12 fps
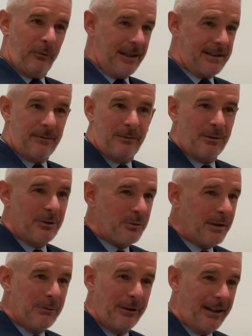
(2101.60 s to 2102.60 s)
festivals.
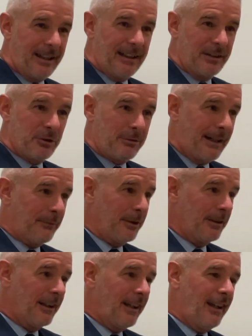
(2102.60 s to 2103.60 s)
We were thinking
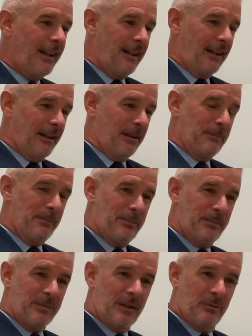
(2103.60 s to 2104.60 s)
travel.
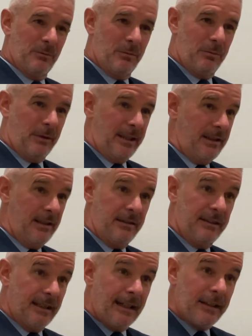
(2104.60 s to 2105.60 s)

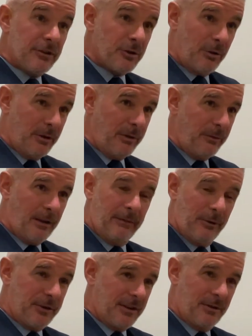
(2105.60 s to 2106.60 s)
We did enjoy
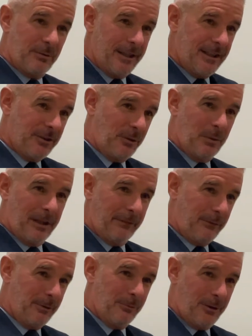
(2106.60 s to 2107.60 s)
5 or 6 weeks or
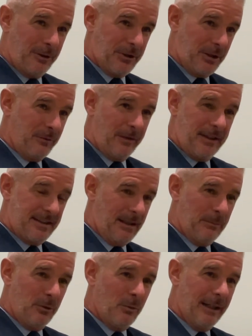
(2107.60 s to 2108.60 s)
whatever it was over the
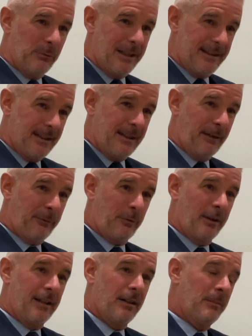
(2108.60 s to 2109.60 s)
summer where we did have
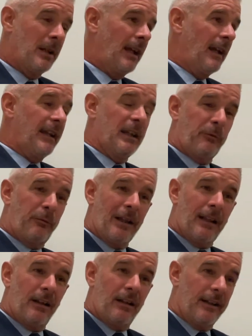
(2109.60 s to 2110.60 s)
freedom. It
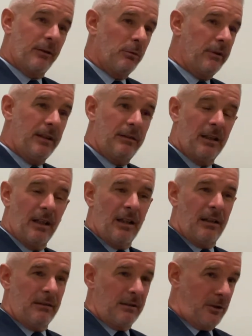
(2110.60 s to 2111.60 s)
felt like we
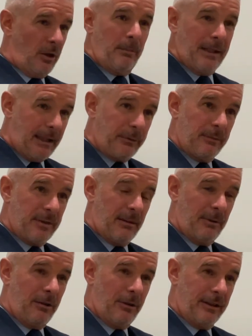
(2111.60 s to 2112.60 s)
got back from
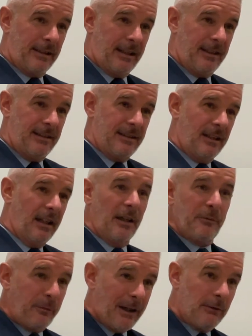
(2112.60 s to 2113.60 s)
summer holidays
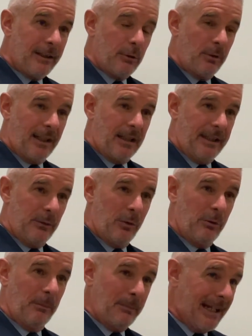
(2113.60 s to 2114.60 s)
and very quickly
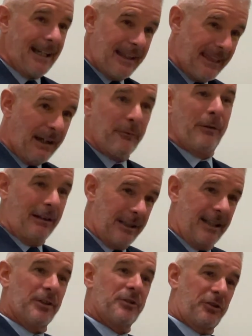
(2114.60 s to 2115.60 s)
we were back in that
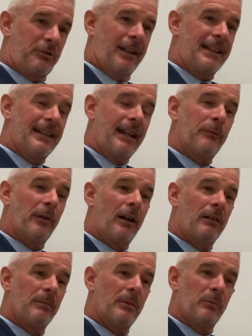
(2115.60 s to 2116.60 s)
very constrained
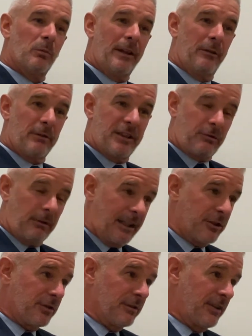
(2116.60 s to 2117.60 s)
environment with the
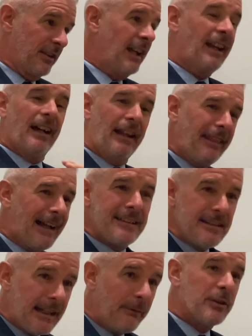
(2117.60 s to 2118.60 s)
restrictions, and that
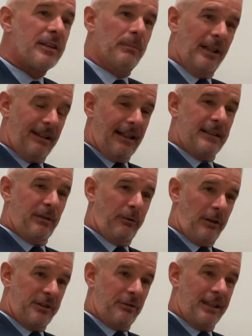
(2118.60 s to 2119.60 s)
inevitably led to
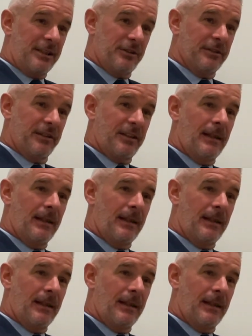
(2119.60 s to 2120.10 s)
frustrations.